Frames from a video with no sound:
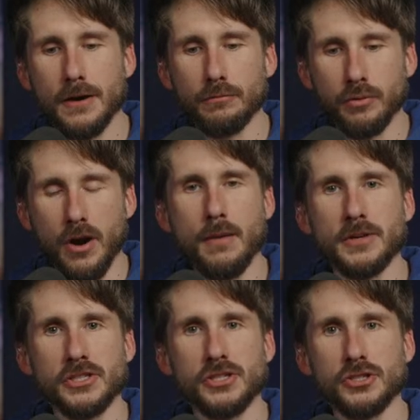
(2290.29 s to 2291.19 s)

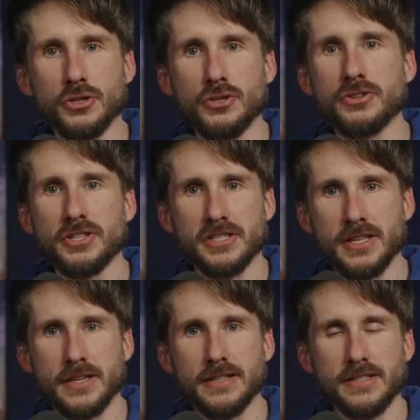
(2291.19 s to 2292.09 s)
promise to your
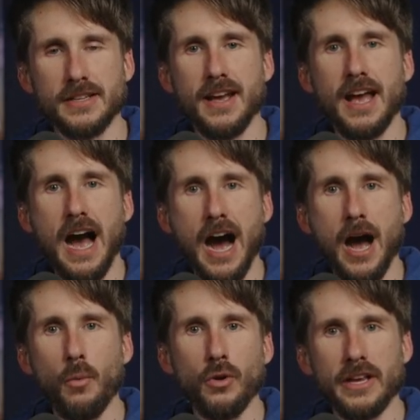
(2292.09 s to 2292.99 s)
descendants I
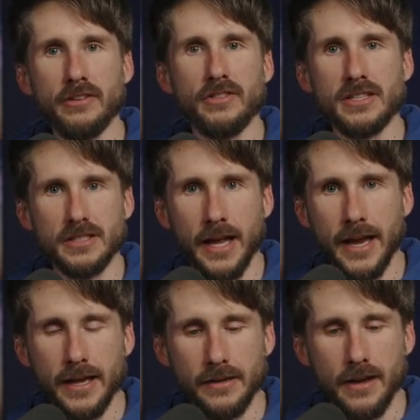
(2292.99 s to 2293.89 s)
will give this
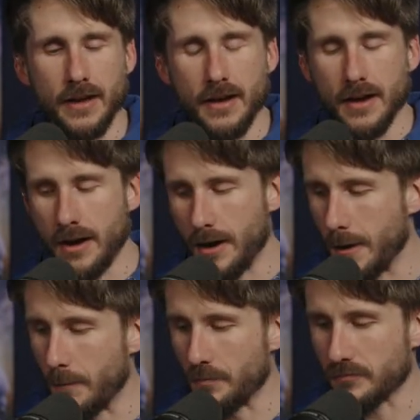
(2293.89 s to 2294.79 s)
land
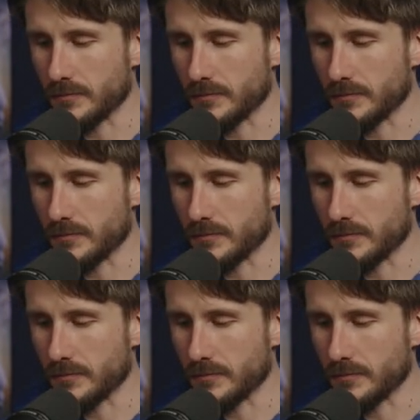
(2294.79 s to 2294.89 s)
um,